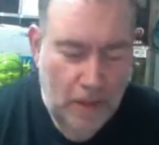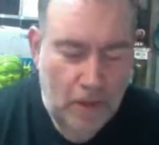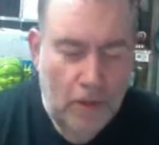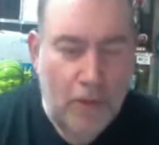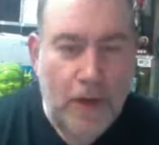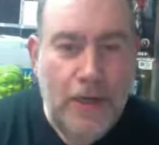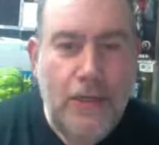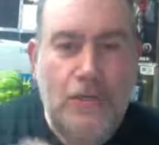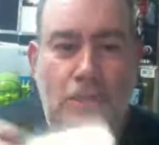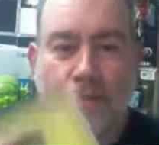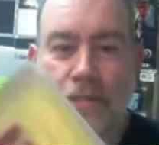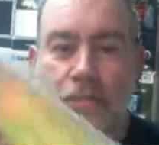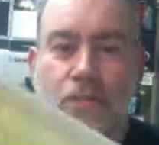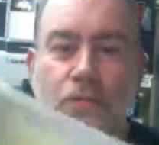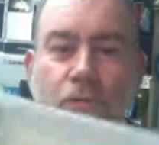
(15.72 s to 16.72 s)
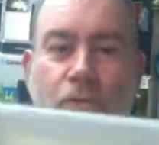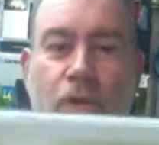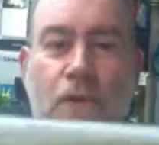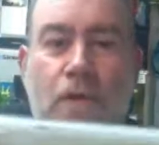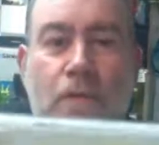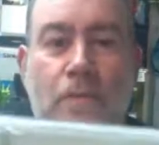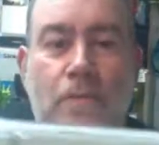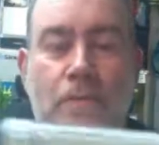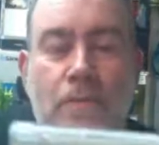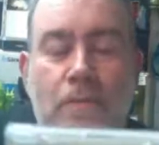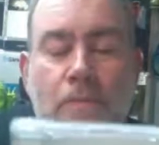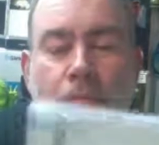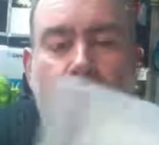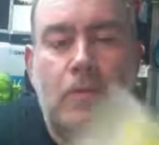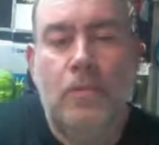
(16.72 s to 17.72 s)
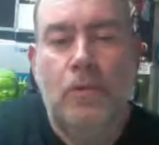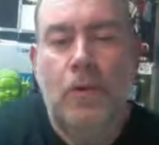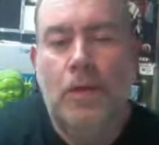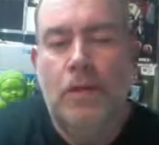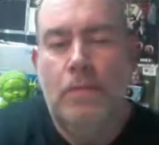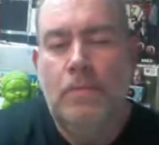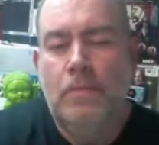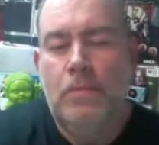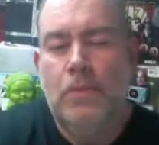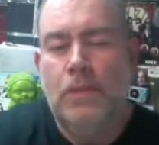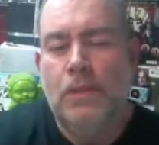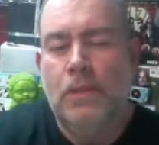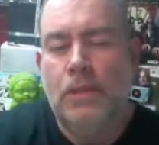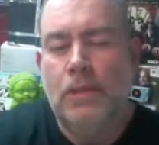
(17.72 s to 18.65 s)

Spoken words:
Greatest Hits of Ron McEwen.